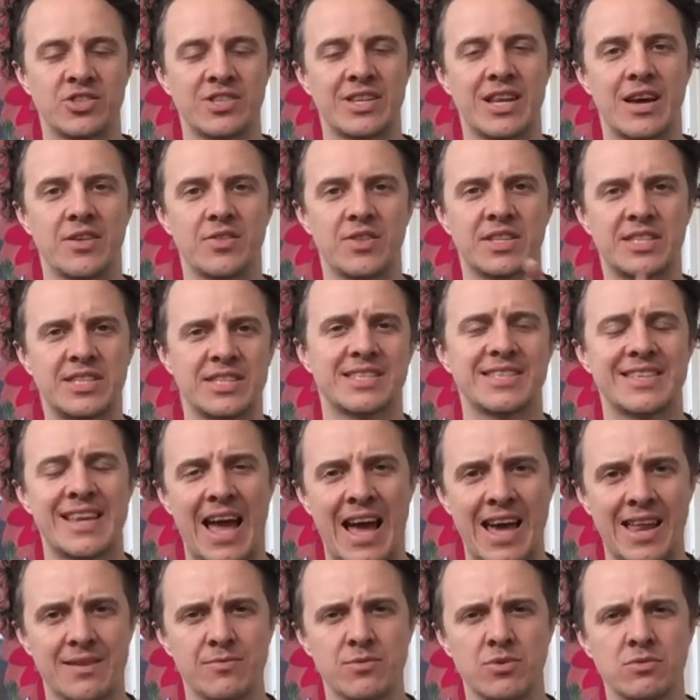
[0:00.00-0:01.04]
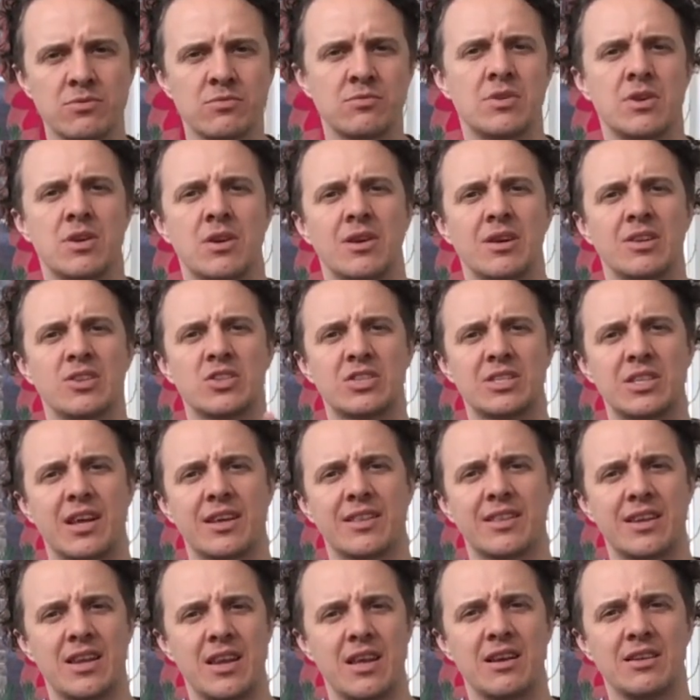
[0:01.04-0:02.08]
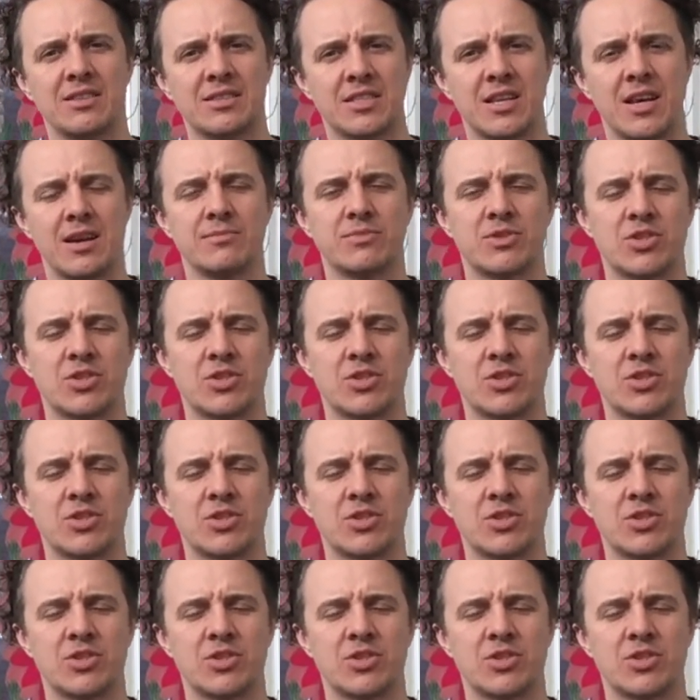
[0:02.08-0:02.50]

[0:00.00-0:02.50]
Now this is an animal, just like the last time,